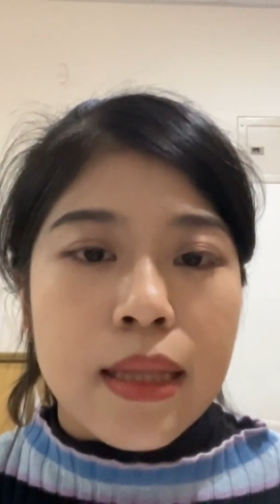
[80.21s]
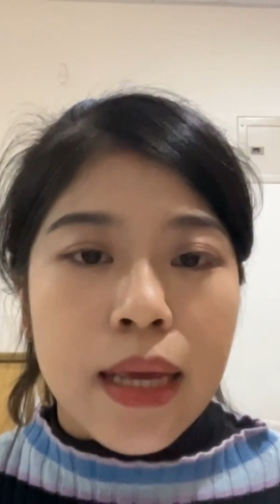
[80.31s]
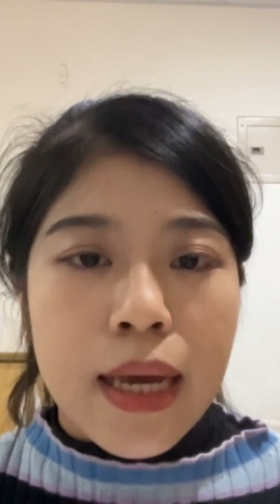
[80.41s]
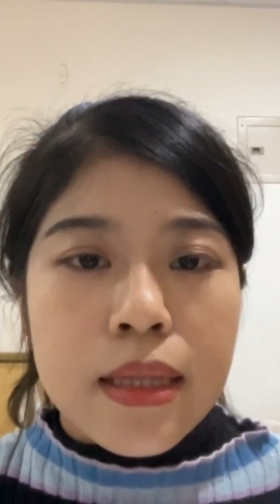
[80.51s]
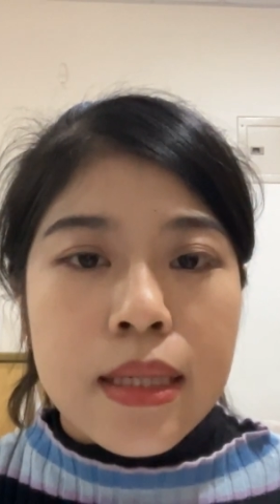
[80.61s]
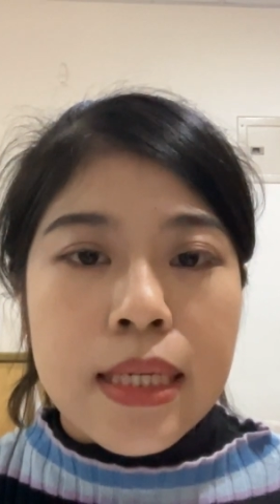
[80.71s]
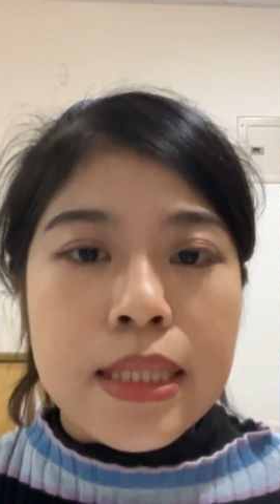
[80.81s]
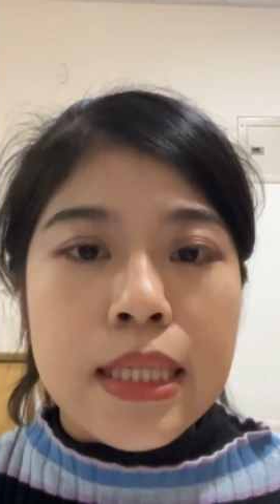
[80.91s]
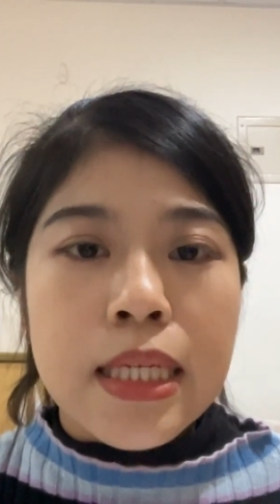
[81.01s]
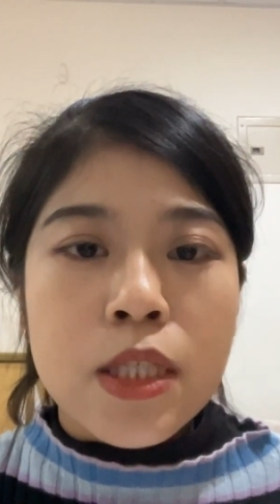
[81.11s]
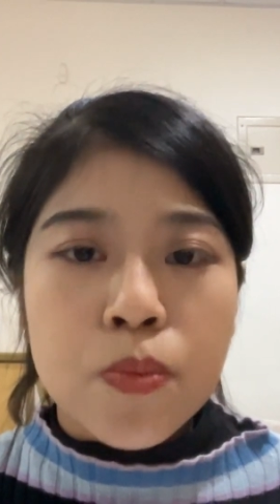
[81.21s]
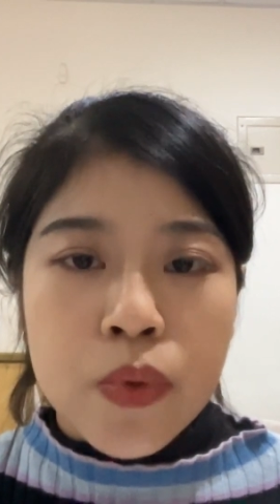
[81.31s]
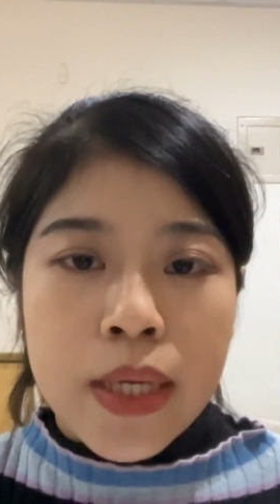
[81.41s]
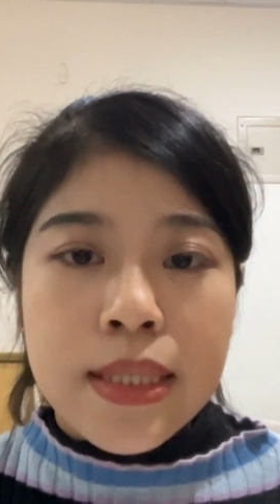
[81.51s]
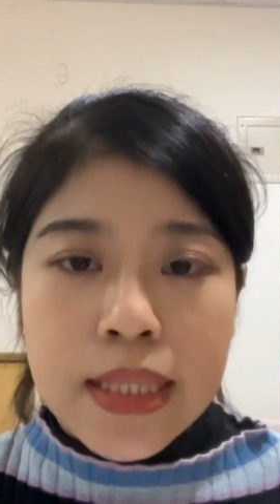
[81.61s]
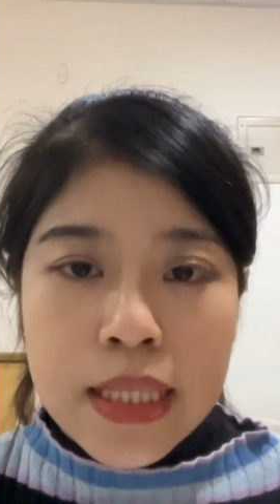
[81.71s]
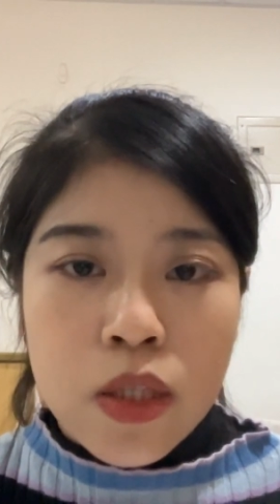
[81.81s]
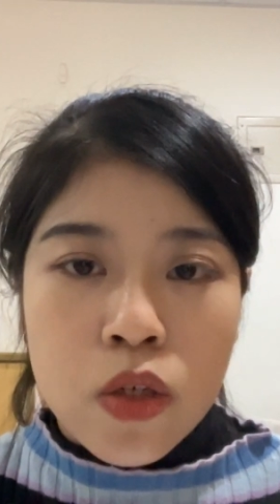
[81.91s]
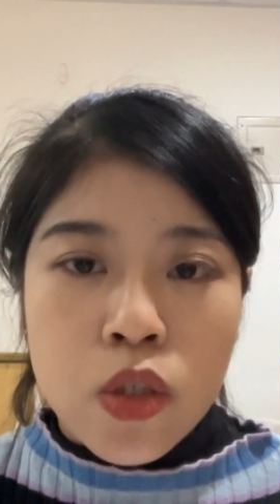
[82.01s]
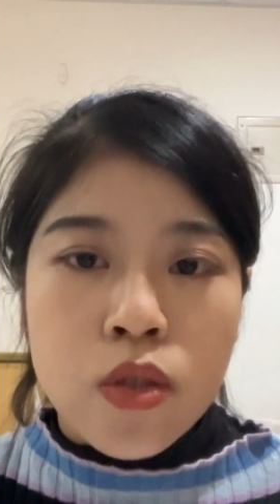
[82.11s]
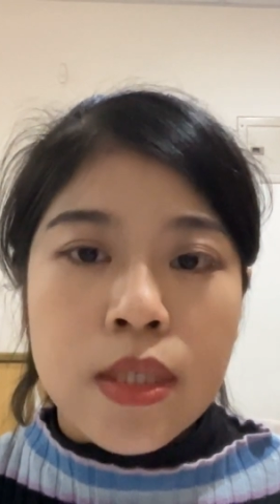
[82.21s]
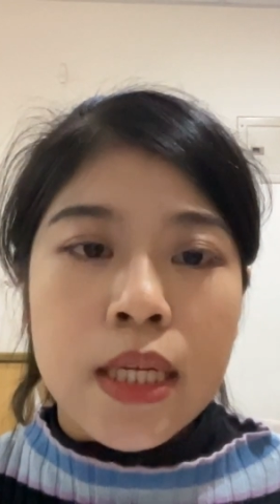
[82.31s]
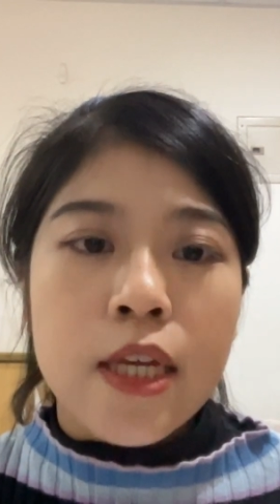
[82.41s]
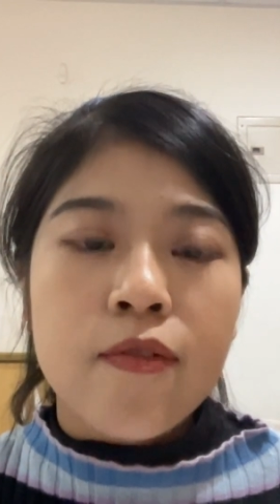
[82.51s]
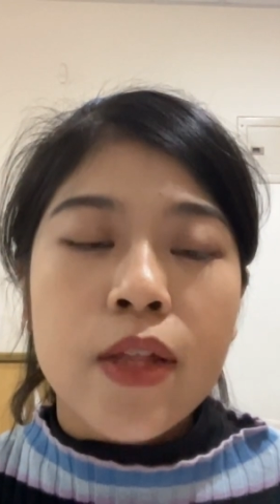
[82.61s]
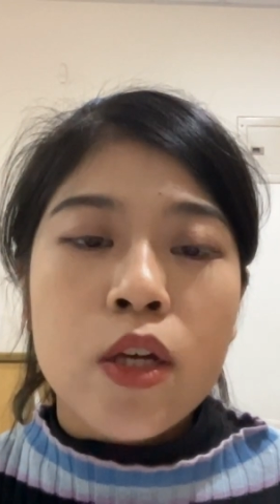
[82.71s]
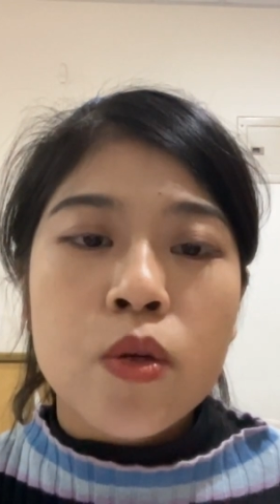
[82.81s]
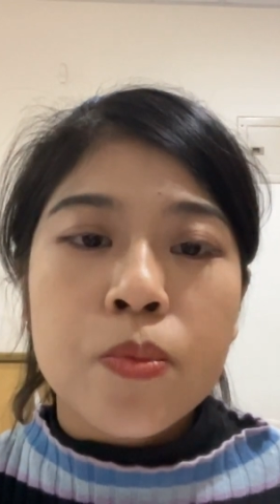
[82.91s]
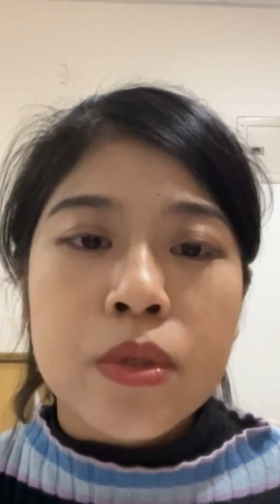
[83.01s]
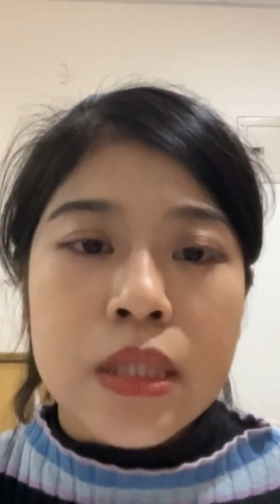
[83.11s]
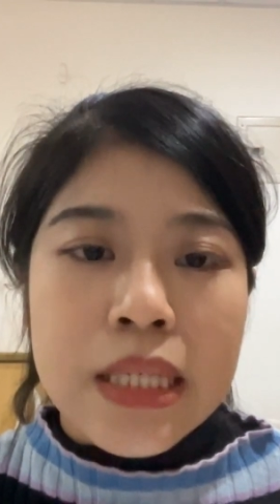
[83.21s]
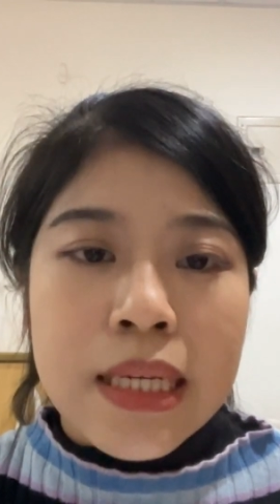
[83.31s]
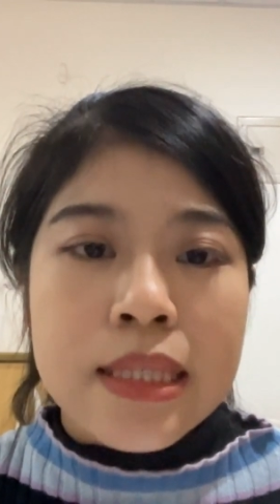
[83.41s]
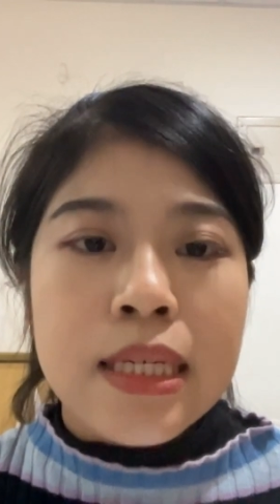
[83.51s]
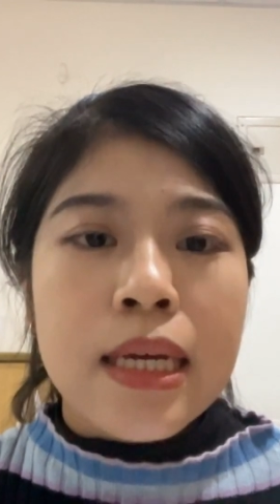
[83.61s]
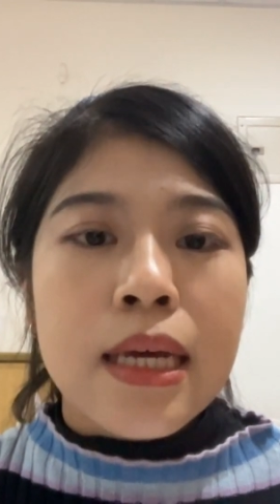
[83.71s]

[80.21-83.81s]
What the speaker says: They analyzed these brain signals to see if they could predict